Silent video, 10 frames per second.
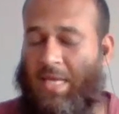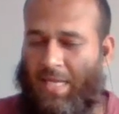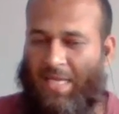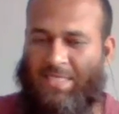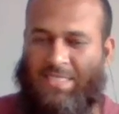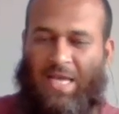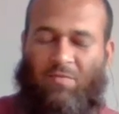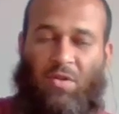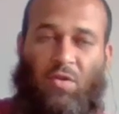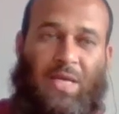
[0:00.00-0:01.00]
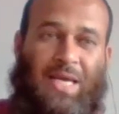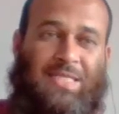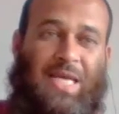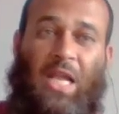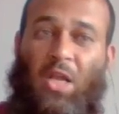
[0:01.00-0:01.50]
Let's have a look
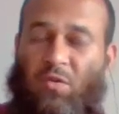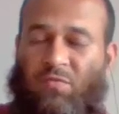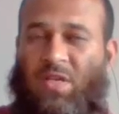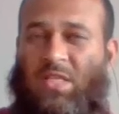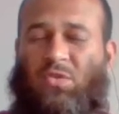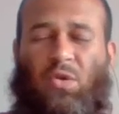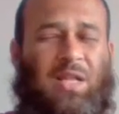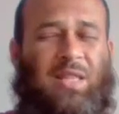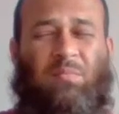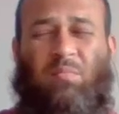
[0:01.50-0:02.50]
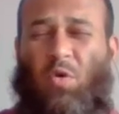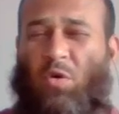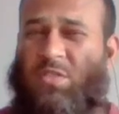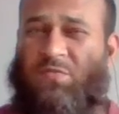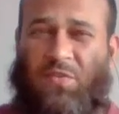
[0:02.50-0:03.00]
at alluvial soil, the
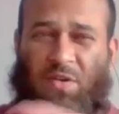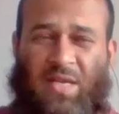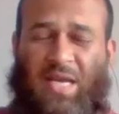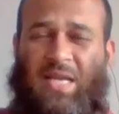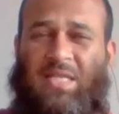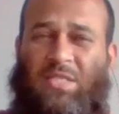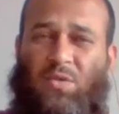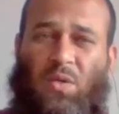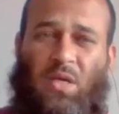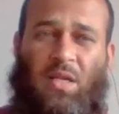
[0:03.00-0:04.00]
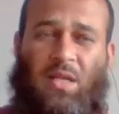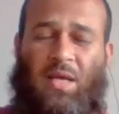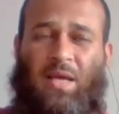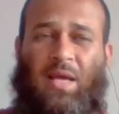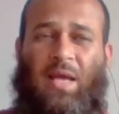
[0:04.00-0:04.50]
most fertile soil,
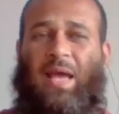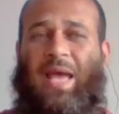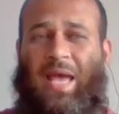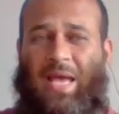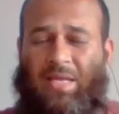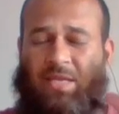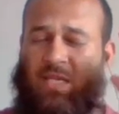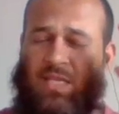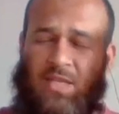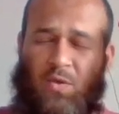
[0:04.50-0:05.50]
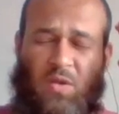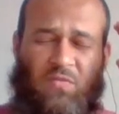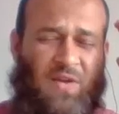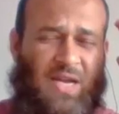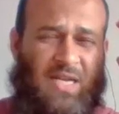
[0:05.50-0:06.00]
and you will
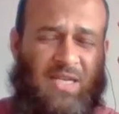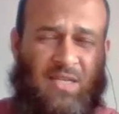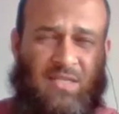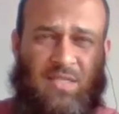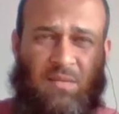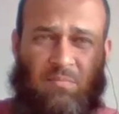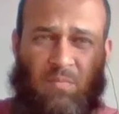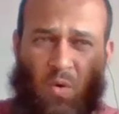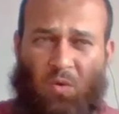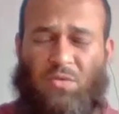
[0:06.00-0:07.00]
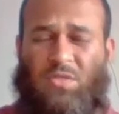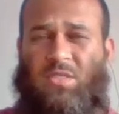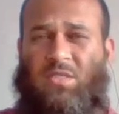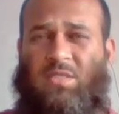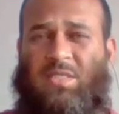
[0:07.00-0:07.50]
find the
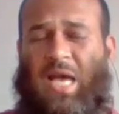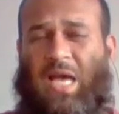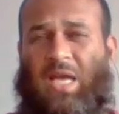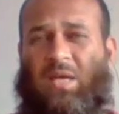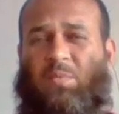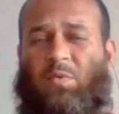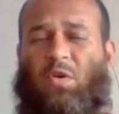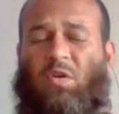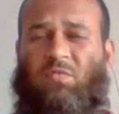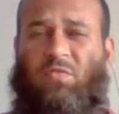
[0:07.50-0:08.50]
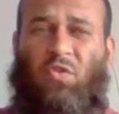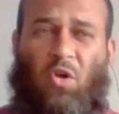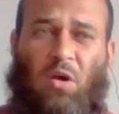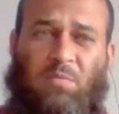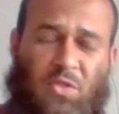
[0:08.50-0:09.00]
most type of
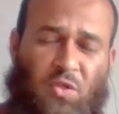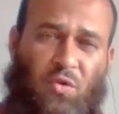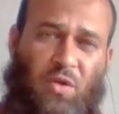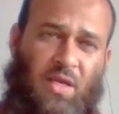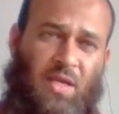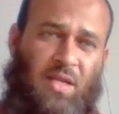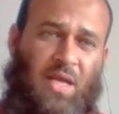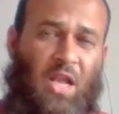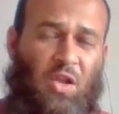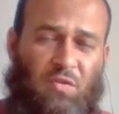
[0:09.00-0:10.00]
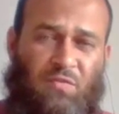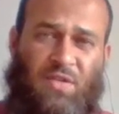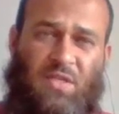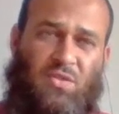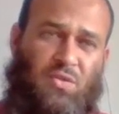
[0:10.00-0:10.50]
crops growing in
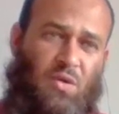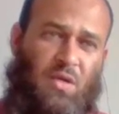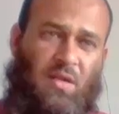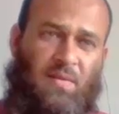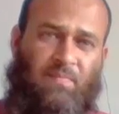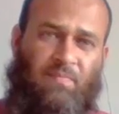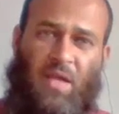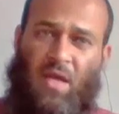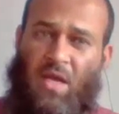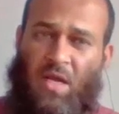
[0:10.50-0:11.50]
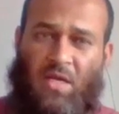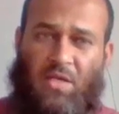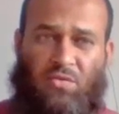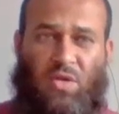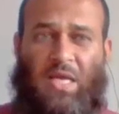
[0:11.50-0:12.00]
alluvial soil.
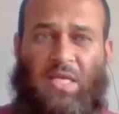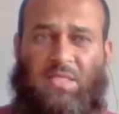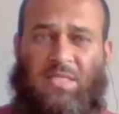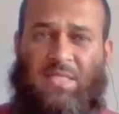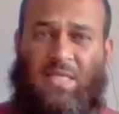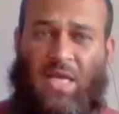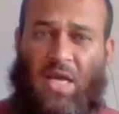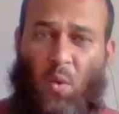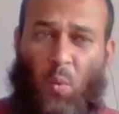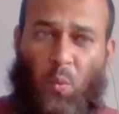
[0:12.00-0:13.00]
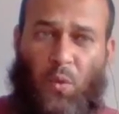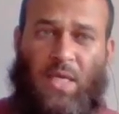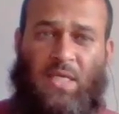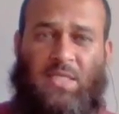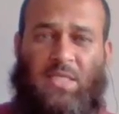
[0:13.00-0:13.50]
Rice,
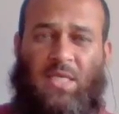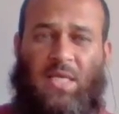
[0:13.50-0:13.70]
wheat,